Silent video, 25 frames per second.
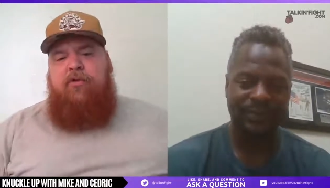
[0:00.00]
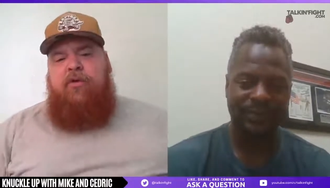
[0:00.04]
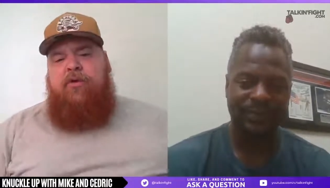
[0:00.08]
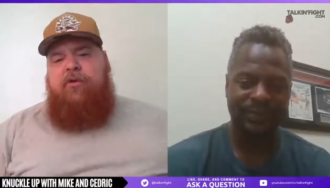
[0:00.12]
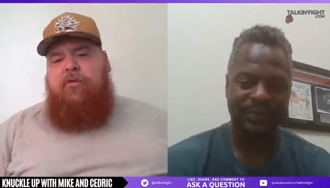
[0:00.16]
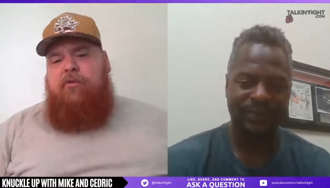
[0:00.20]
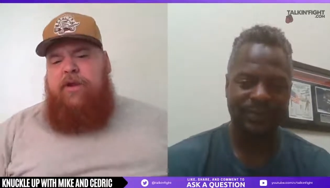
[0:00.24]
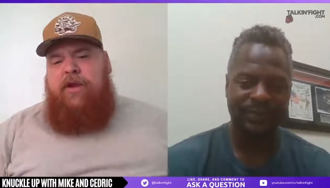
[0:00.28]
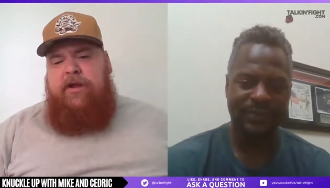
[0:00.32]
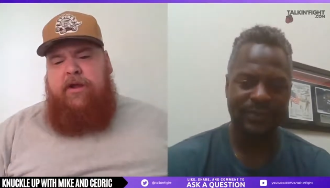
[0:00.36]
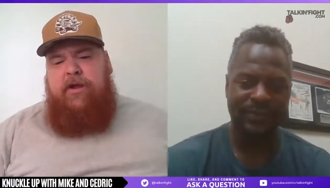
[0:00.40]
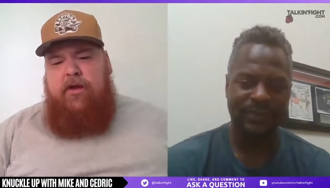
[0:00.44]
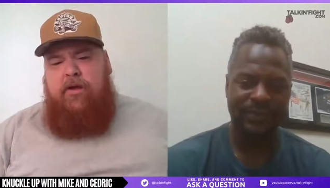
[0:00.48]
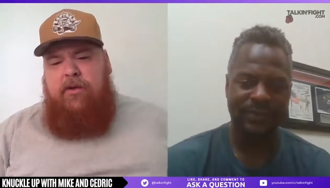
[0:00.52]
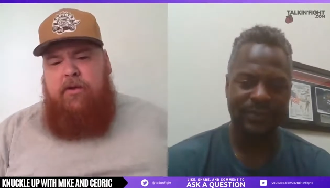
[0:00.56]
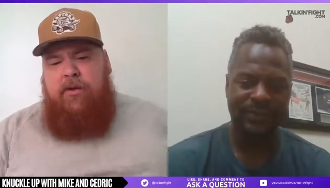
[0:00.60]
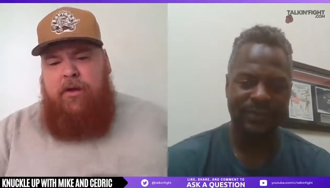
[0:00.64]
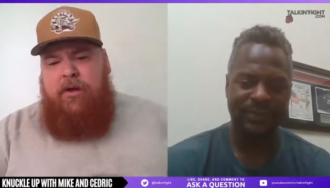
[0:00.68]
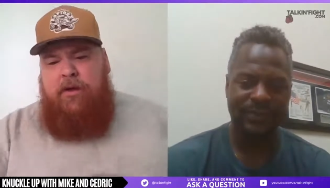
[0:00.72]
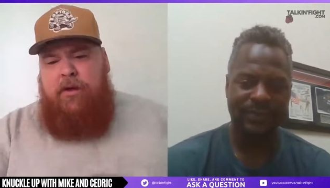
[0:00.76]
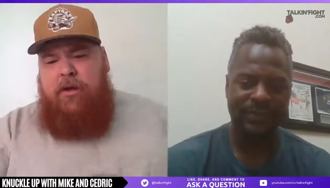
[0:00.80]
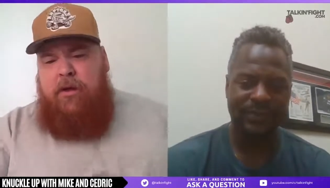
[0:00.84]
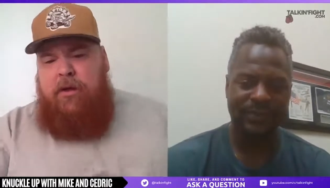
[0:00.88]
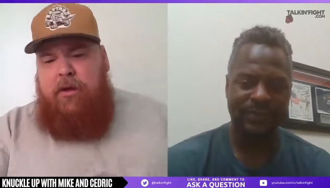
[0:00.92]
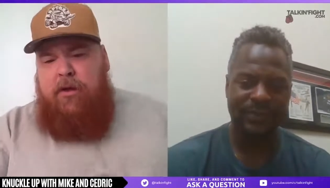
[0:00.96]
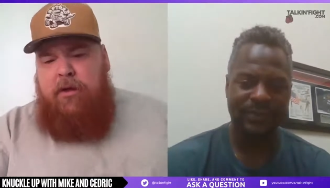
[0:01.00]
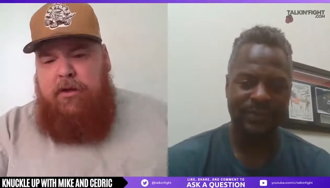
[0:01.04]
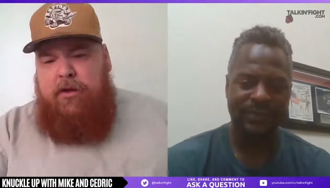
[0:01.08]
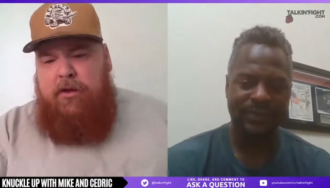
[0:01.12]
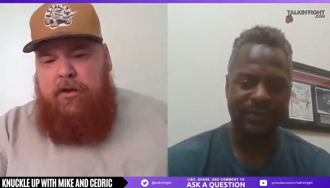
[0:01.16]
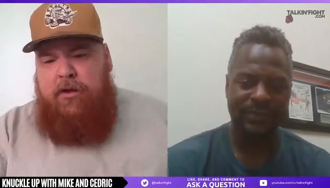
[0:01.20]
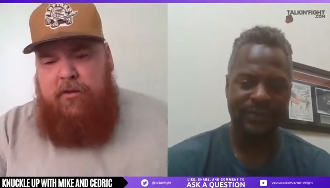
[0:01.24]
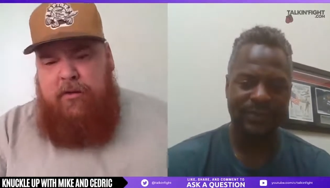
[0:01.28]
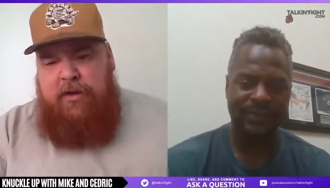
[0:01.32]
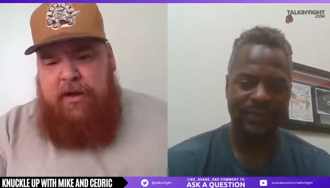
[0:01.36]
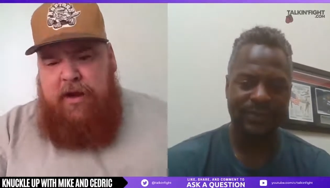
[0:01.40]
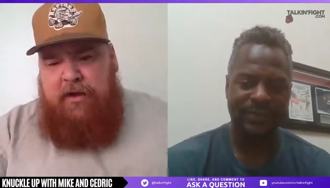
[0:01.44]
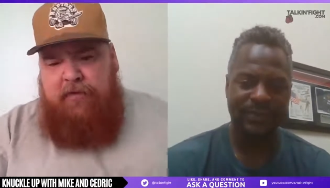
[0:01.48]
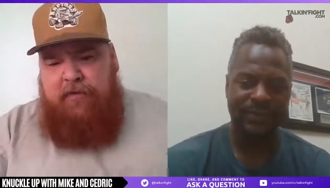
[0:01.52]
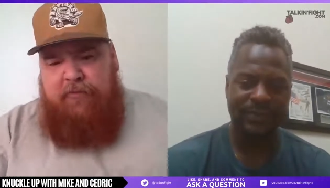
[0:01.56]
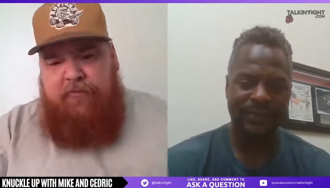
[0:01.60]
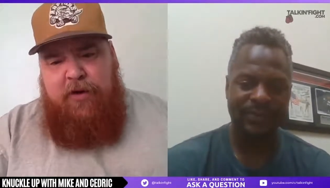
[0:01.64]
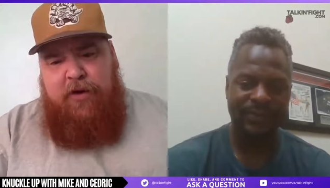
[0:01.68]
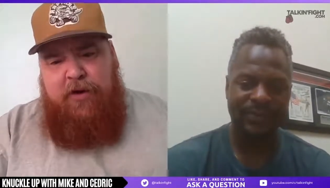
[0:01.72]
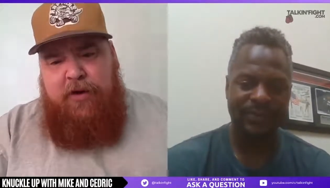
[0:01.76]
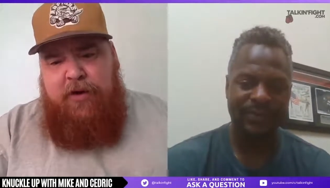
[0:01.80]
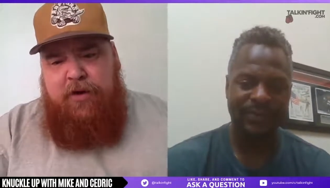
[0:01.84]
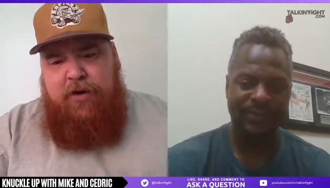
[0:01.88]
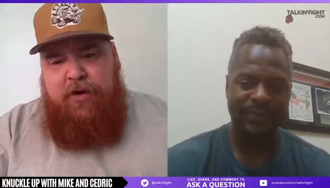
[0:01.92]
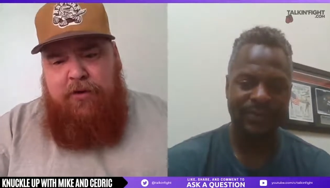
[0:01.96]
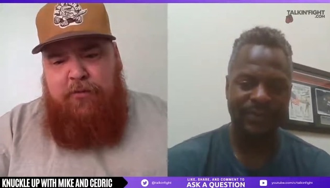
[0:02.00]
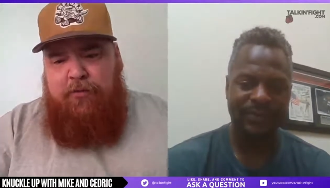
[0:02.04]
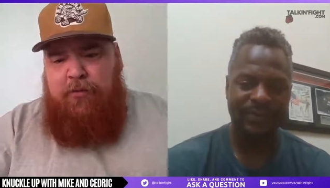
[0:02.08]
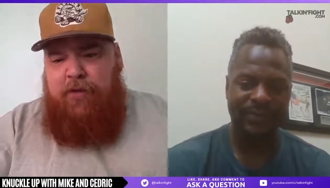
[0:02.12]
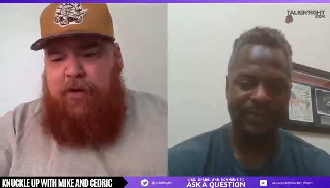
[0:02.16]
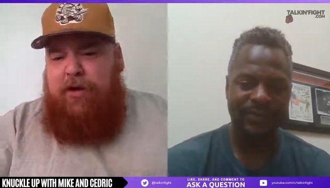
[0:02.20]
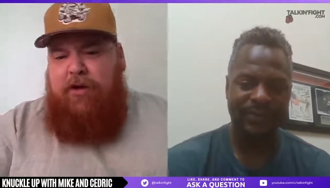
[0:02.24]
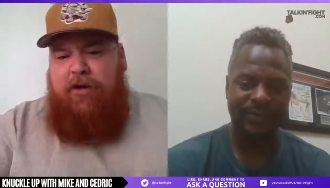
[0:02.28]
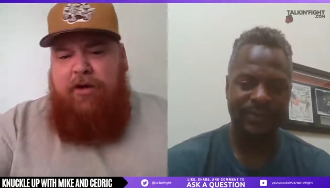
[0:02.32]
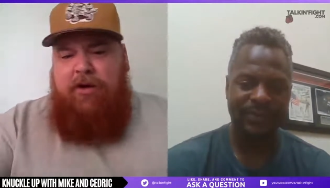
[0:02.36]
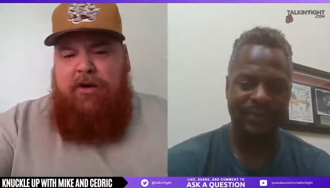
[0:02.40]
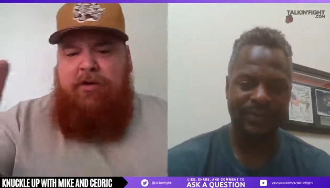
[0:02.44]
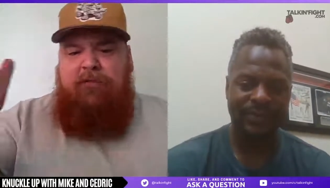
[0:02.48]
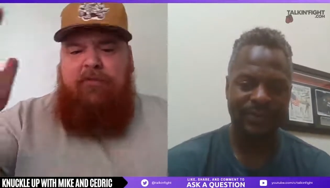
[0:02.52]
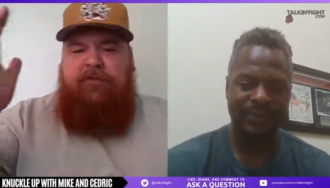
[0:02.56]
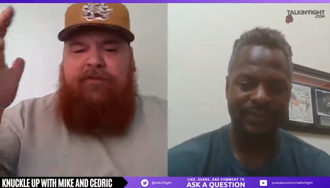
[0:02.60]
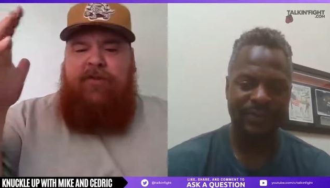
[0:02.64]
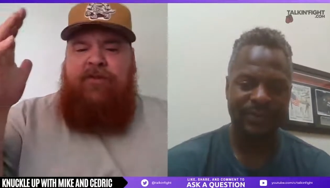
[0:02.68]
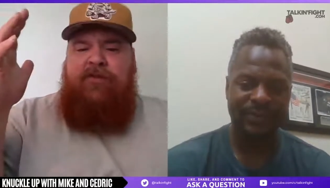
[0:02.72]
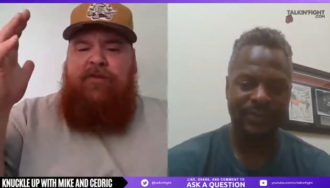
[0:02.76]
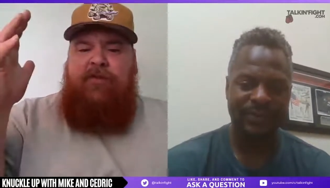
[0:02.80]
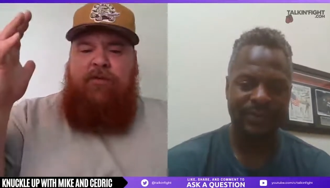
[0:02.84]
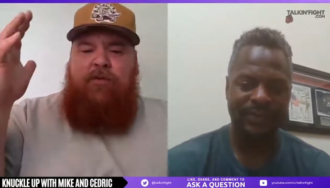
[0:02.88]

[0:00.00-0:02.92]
Speaker 1: Puerto Rico. You know, he had a very good rare. He was